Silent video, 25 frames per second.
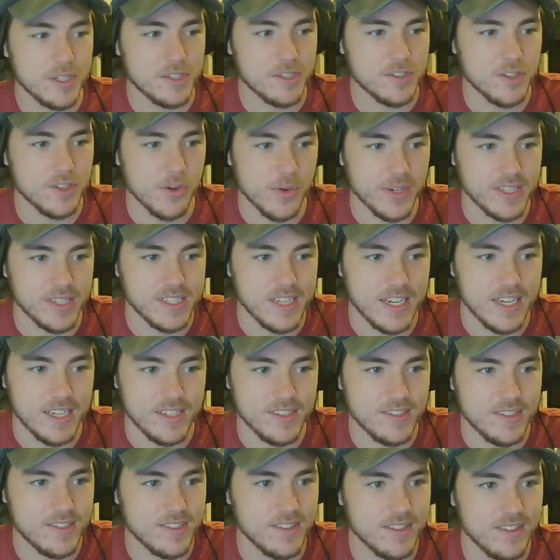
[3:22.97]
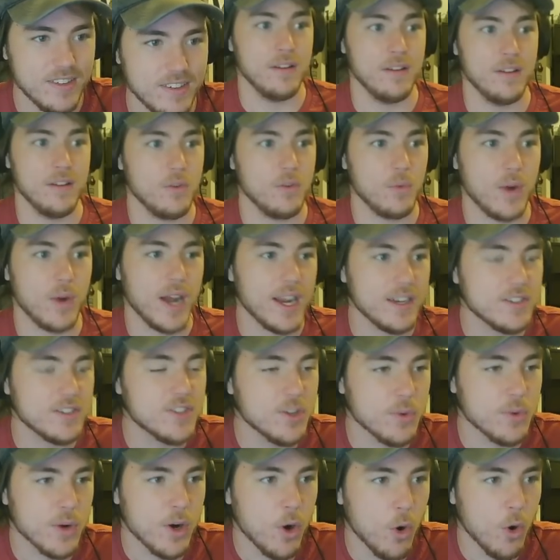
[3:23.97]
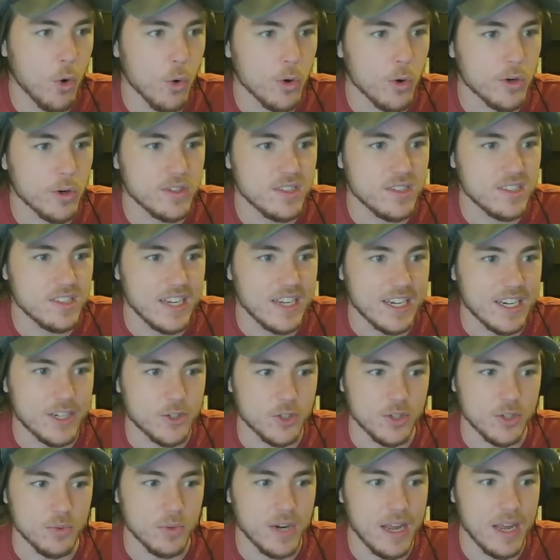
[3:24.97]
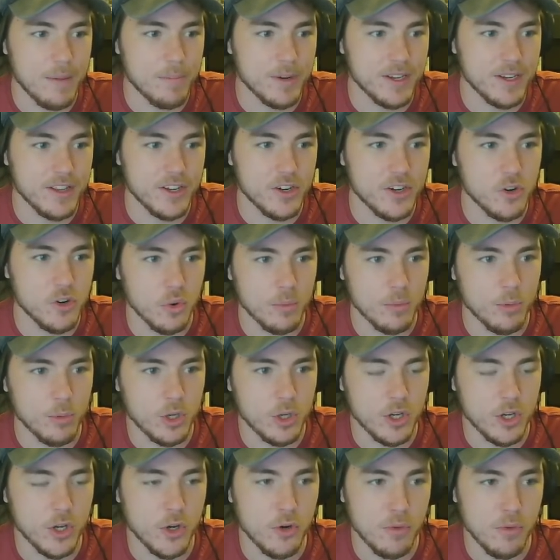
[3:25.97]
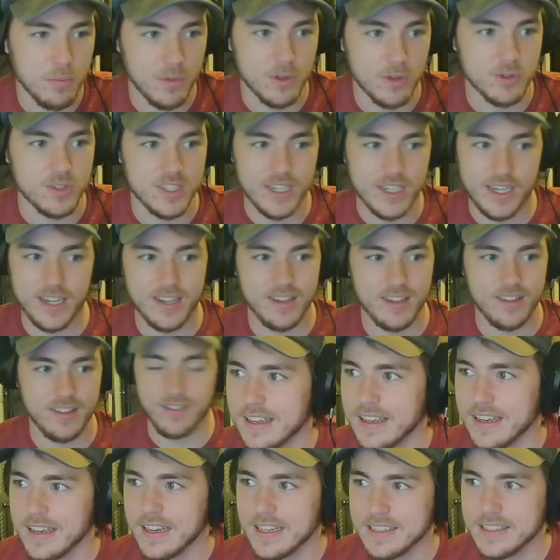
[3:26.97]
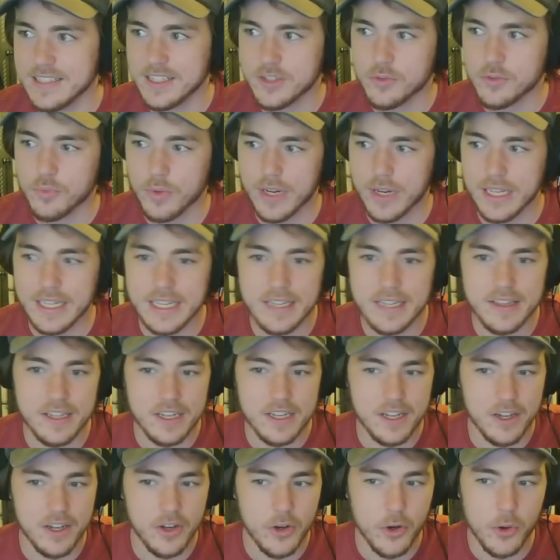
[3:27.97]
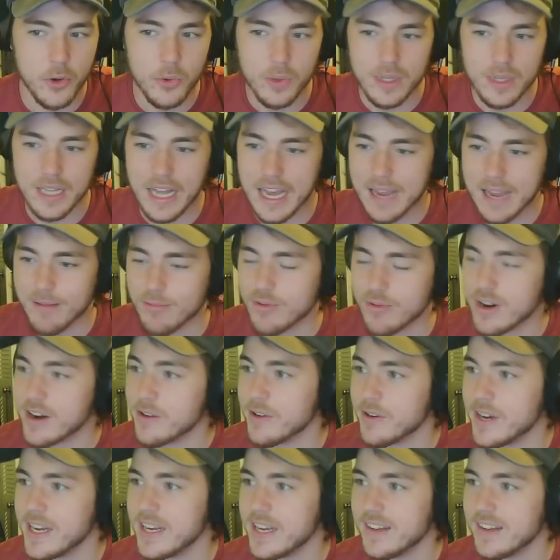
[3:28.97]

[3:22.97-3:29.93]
so intense? Why is there a horn section? What happened to the normal Kahoot music? Is this really in the Kahoot library?